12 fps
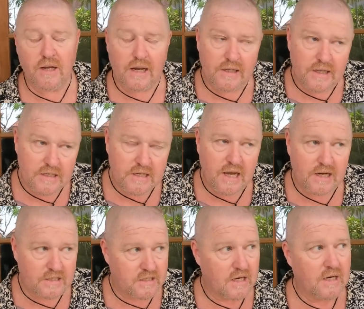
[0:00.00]
In this
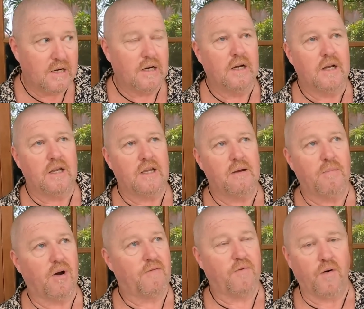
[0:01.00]
case, you
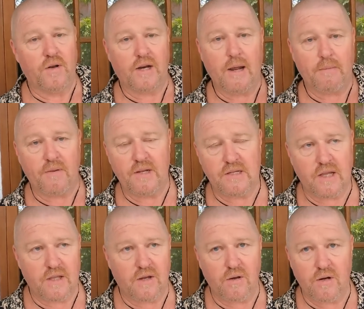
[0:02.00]
might find a couple of these
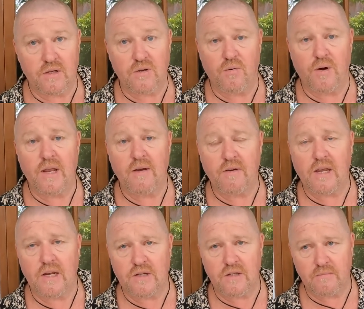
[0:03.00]
other units already have a
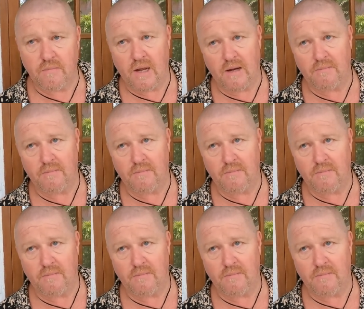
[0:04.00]
kitchen.